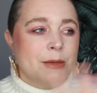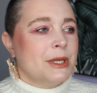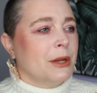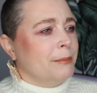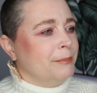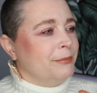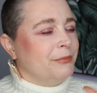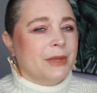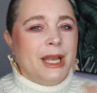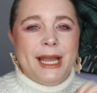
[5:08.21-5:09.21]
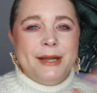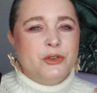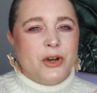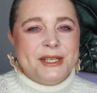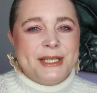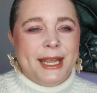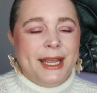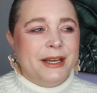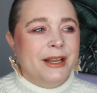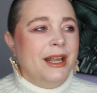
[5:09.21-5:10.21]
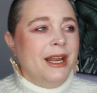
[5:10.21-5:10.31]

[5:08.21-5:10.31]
I was like, I have dry skin.